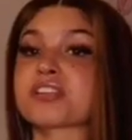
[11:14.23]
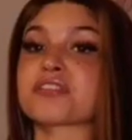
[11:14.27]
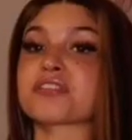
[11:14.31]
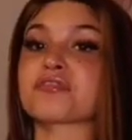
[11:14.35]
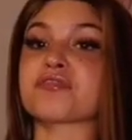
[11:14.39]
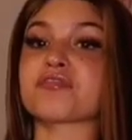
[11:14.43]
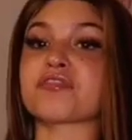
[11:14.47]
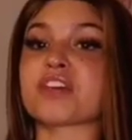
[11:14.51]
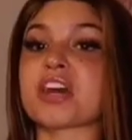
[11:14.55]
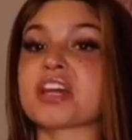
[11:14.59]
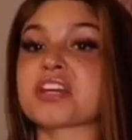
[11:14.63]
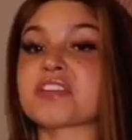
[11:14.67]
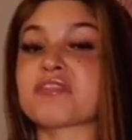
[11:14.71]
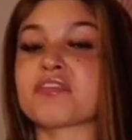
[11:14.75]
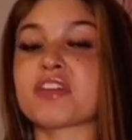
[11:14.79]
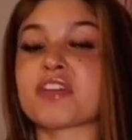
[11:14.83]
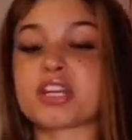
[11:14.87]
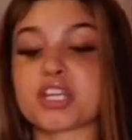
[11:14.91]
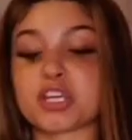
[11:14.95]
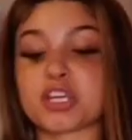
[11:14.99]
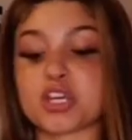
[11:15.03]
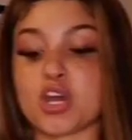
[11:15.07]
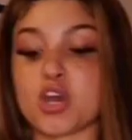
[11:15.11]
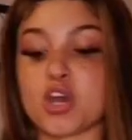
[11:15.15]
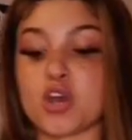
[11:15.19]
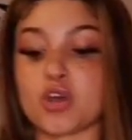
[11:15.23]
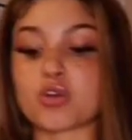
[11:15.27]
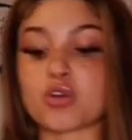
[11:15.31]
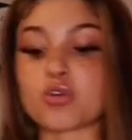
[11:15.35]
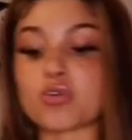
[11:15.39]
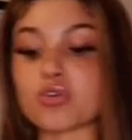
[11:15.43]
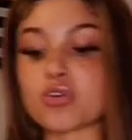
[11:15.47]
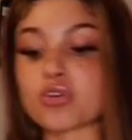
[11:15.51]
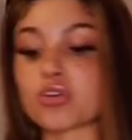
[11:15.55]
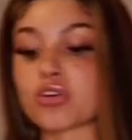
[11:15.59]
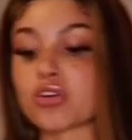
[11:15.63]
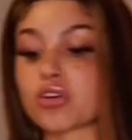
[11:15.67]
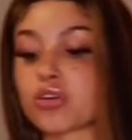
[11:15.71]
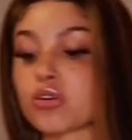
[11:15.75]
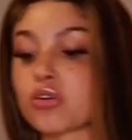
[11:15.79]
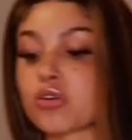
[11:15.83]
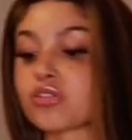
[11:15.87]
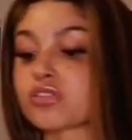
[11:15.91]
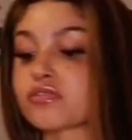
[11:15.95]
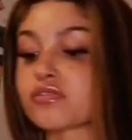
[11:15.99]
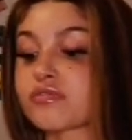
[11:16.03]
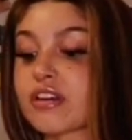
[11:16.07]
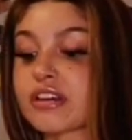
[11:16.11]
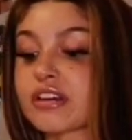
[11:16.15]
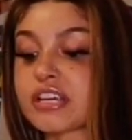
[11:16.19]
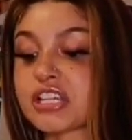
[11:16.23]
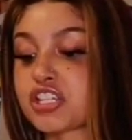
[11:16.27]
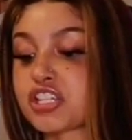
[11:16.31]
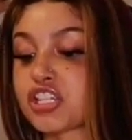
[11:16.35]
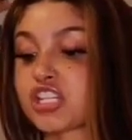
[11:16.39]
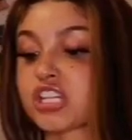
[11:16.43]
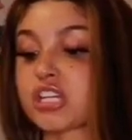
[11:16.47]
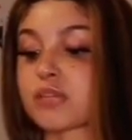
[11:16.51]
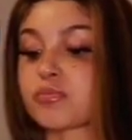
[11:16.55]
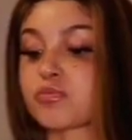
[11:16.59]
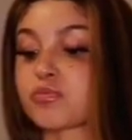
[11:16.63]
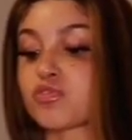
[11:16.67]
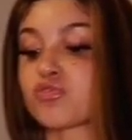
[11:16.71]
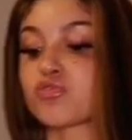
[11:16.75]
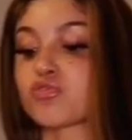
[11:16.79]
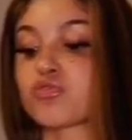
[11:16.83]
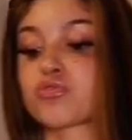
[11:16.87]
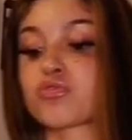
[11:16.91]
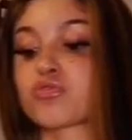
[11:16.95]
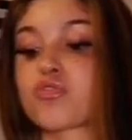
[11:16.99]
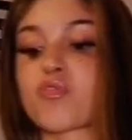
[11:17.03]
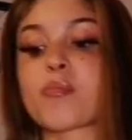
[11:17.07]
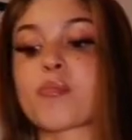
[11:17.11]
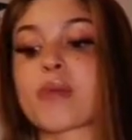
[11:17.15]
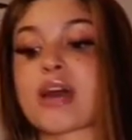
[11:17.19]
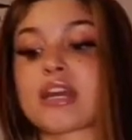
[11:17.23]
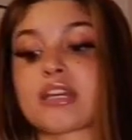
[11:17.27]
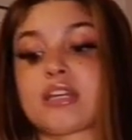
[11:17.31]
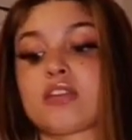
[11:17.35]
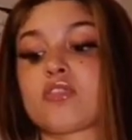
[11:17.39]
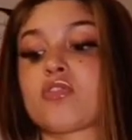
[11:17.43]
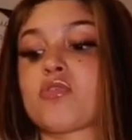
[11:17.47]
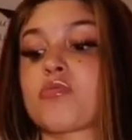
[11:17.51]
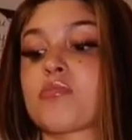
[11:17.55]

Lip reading: very, very good clothes. Very cheap. You know, no money. So.